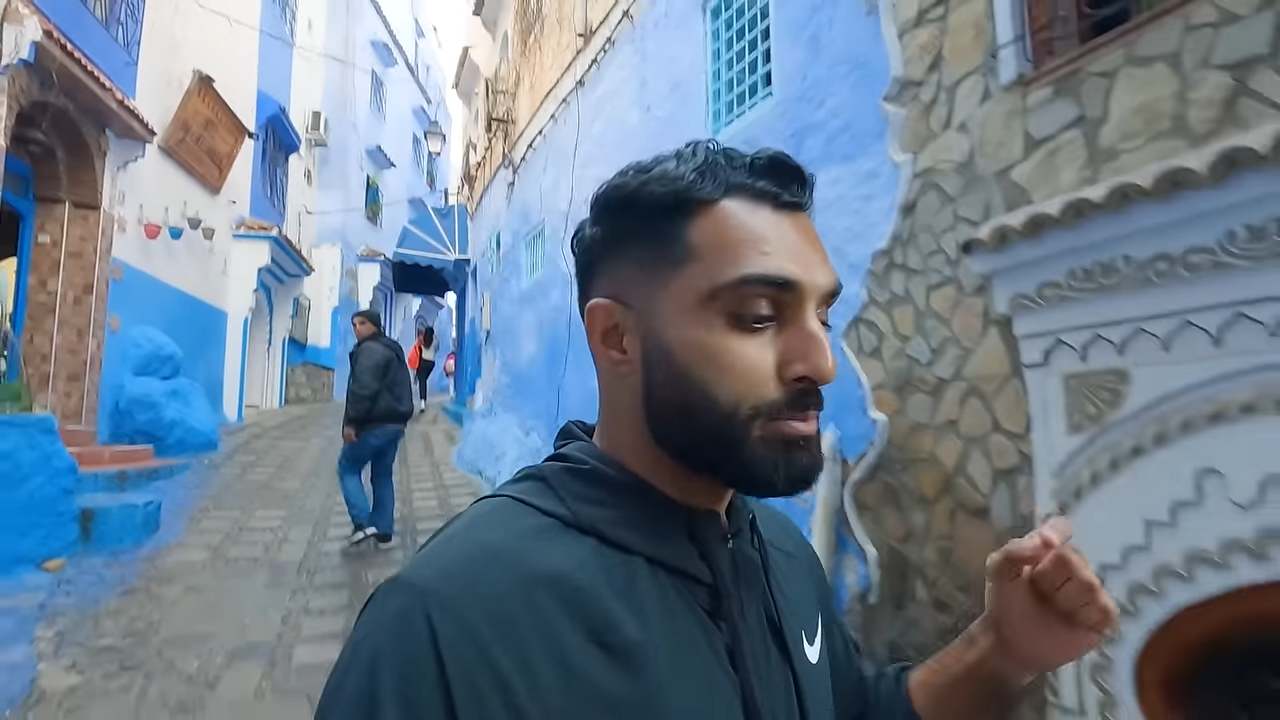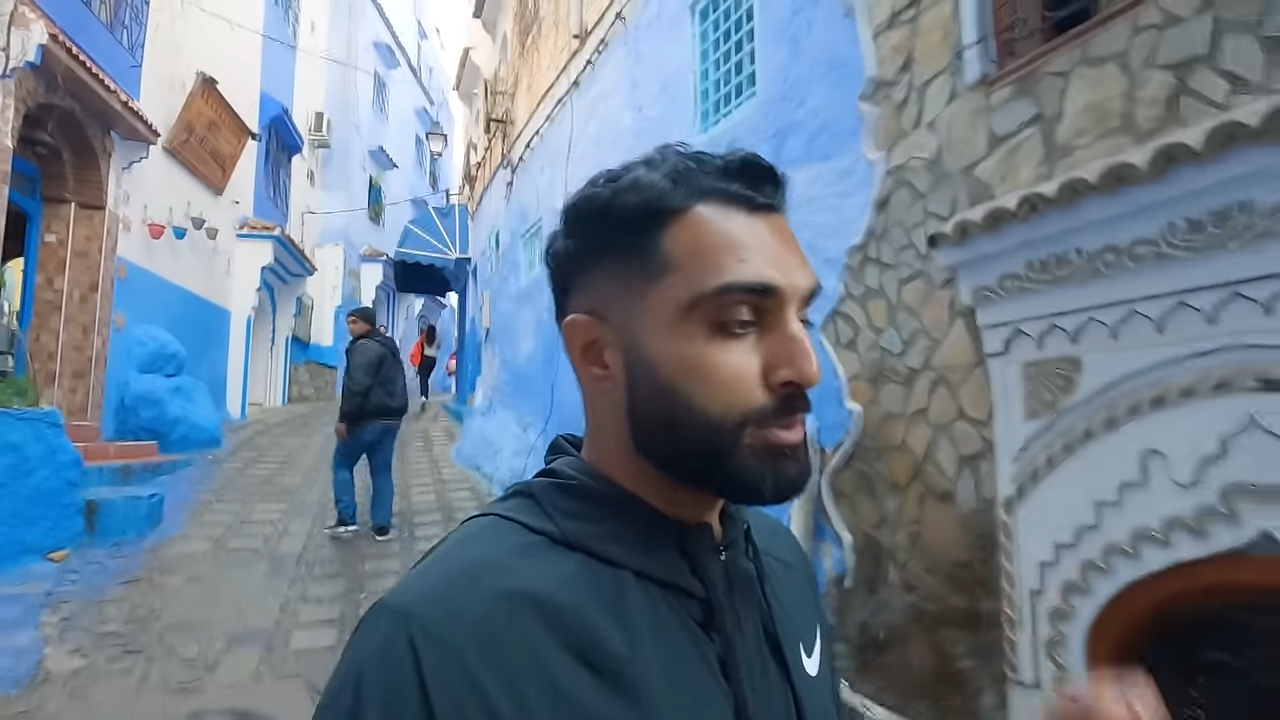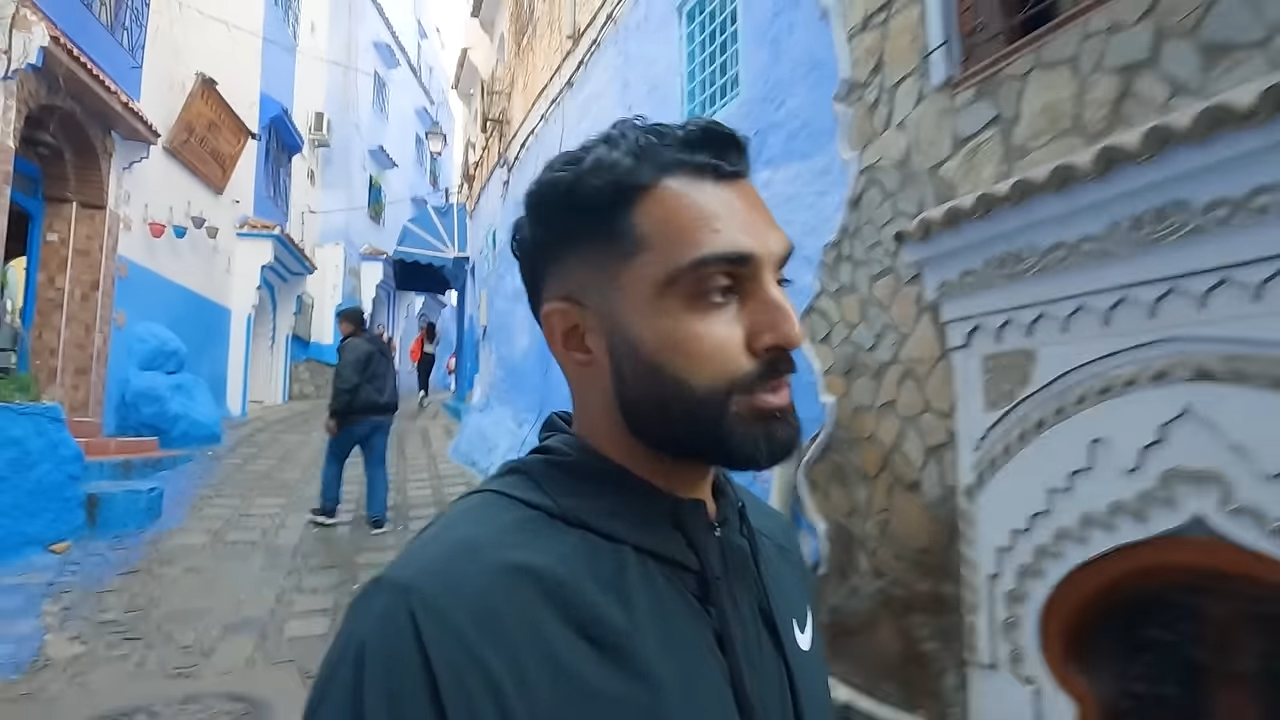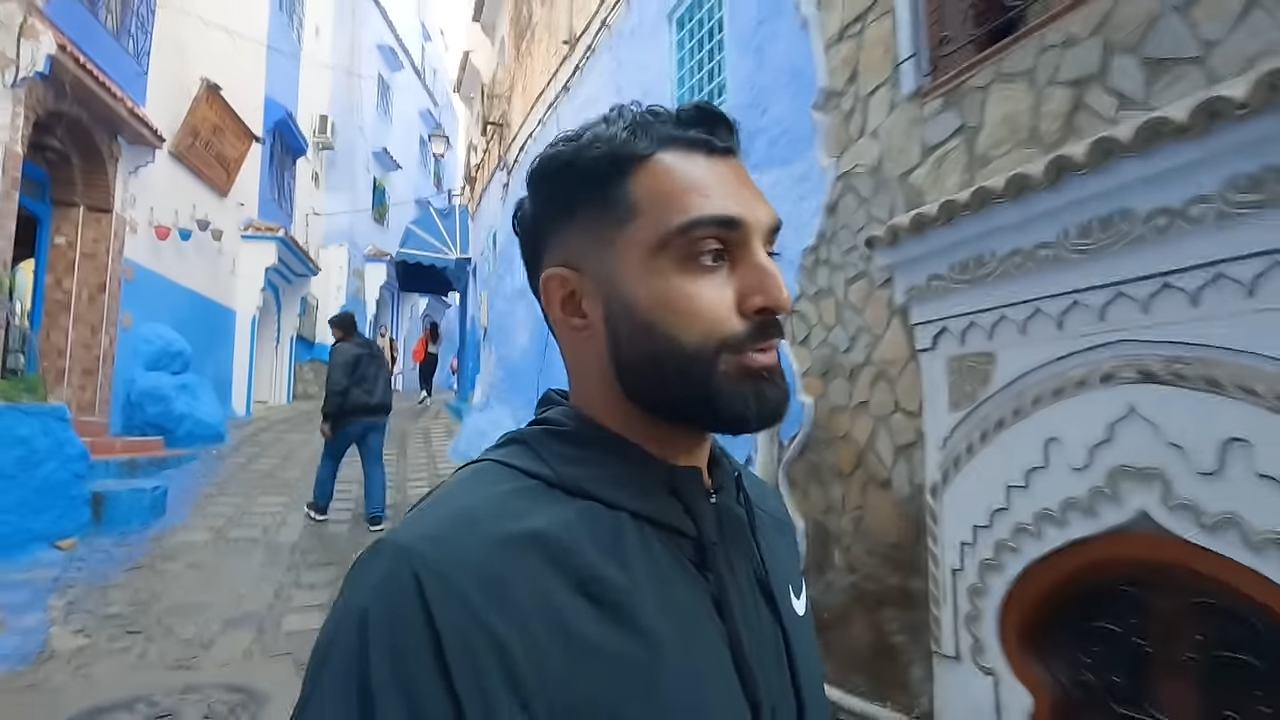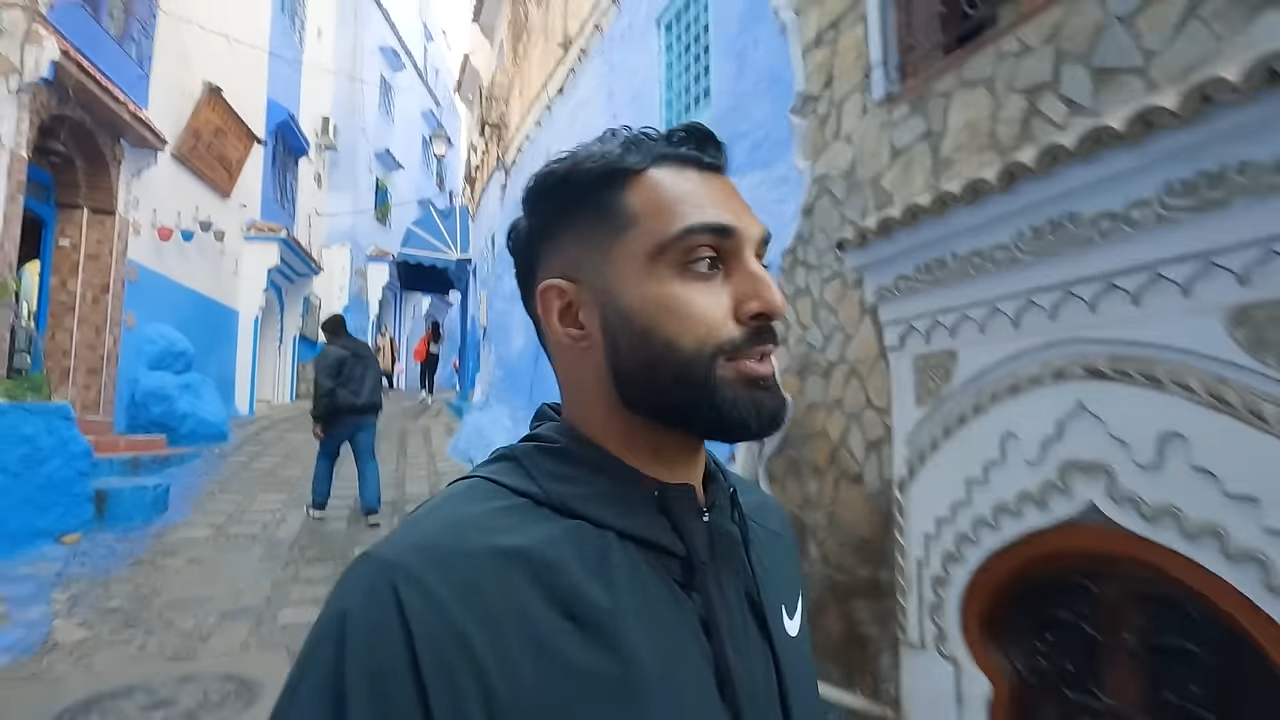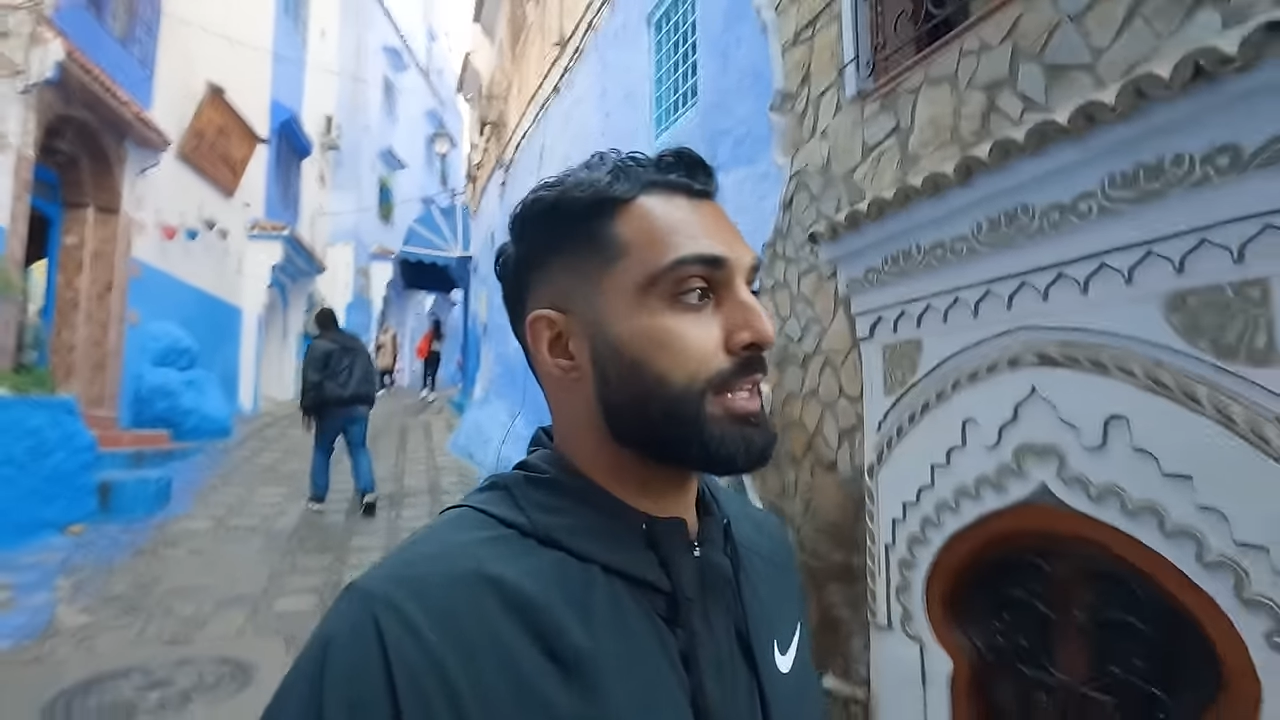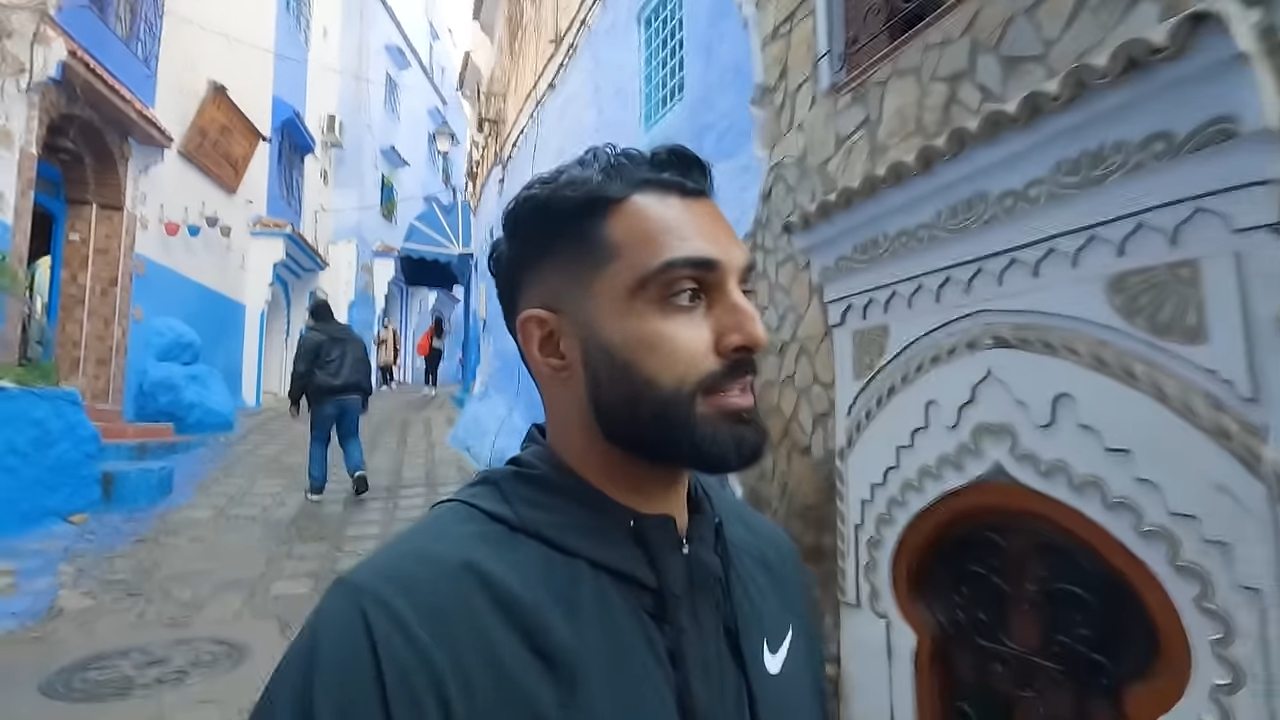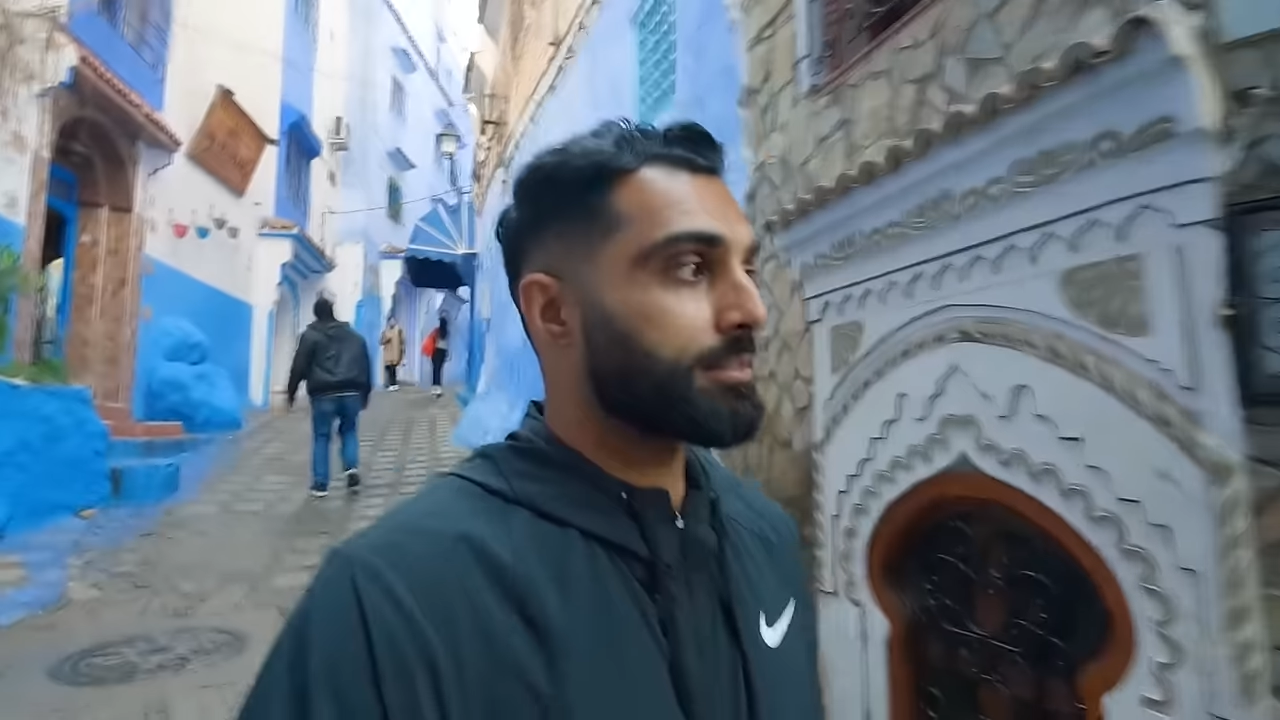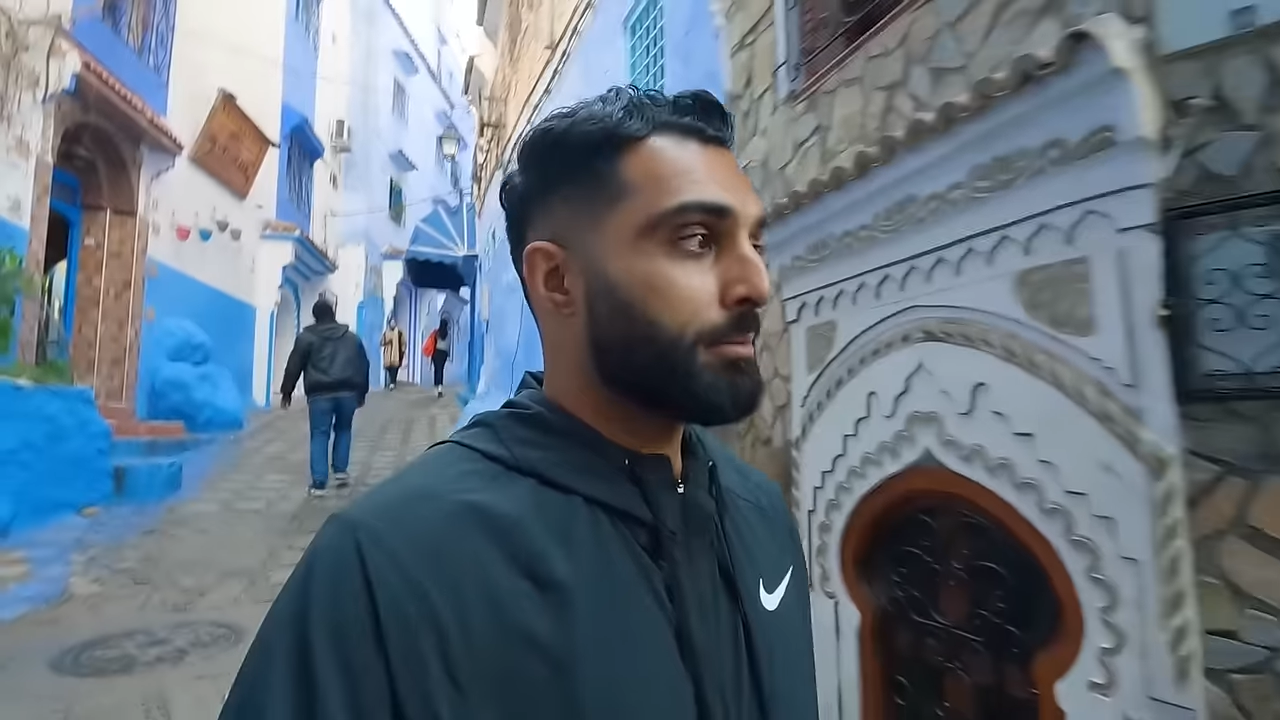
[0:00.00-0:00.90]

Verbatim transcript: beautiful things